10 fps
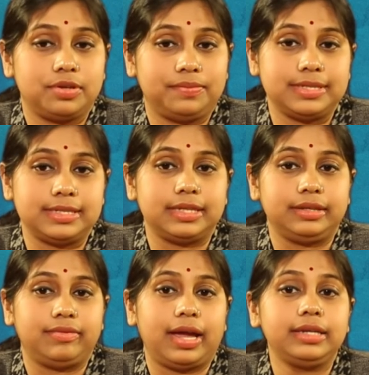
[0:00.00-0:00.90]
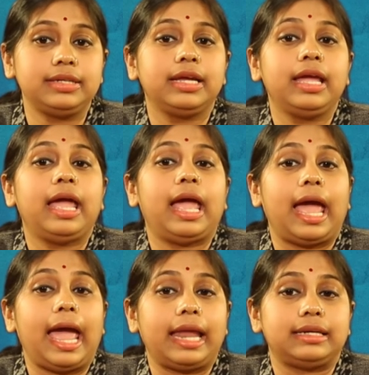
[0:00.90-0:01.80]
of digital divide
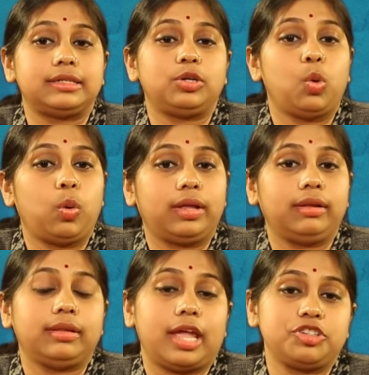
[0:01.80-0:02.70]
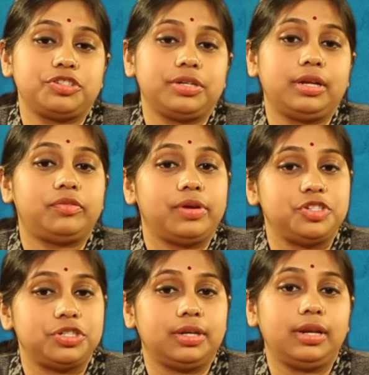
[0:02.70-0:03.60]
at local, national,
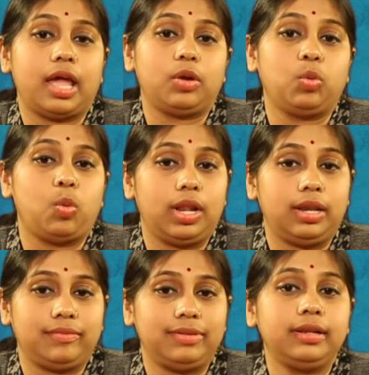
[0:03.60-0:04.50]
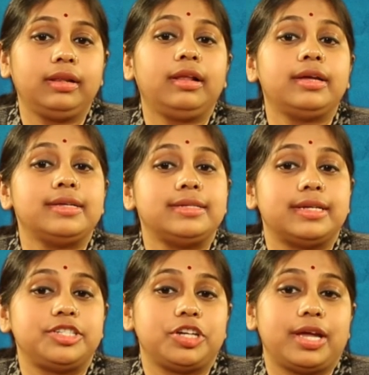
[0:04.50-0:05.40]
regional and world level,
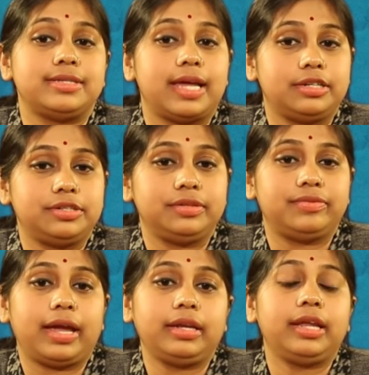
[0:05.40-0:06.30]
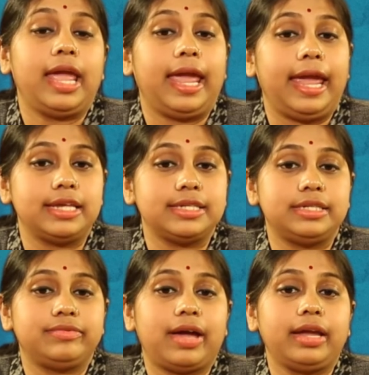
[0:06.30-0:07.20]
such as gender divide, age
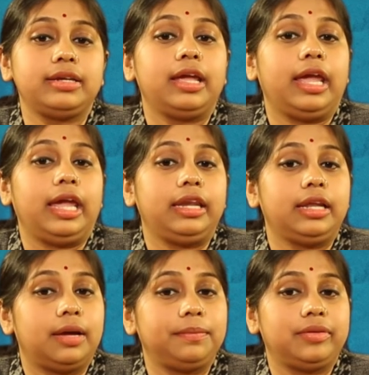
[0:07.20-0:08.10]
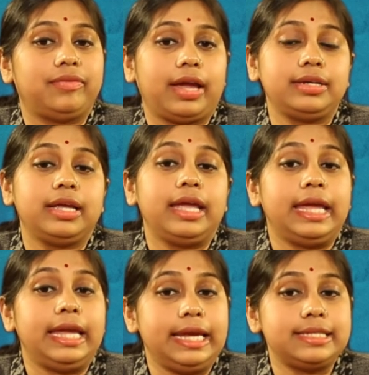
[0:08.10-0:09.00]
divide, income divide,
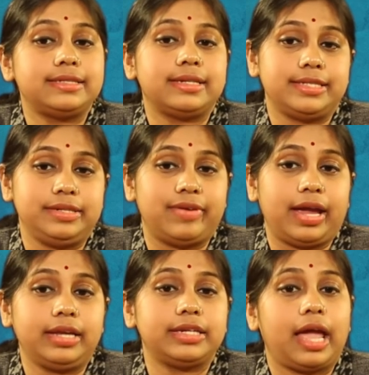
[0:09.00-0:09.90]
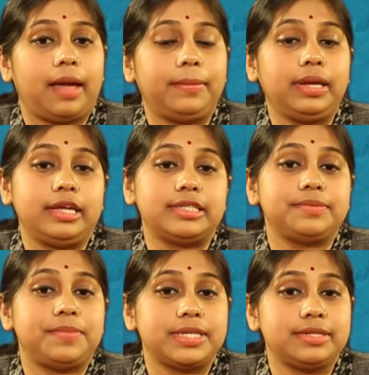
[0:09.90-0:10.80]
each such divide having its
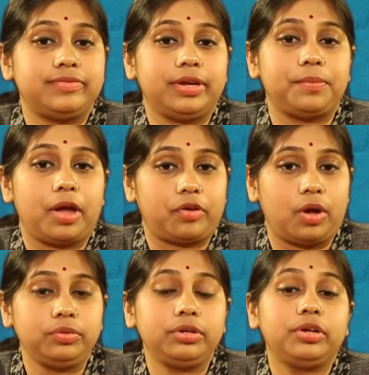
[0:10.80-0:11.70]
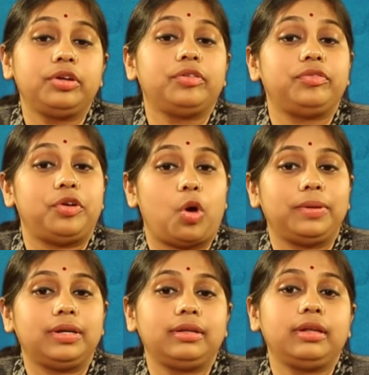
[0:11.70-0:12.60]
specific background,
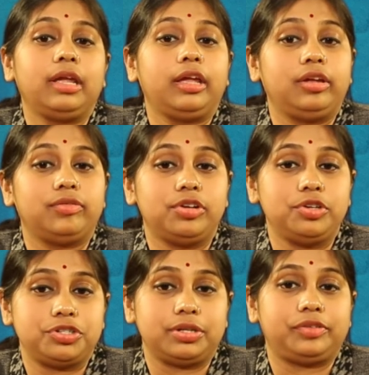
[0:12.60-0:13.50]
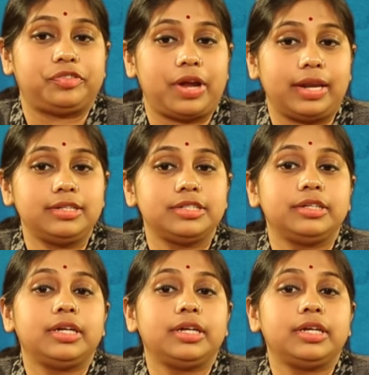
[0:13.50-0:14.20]
phenomenon, evolution trend,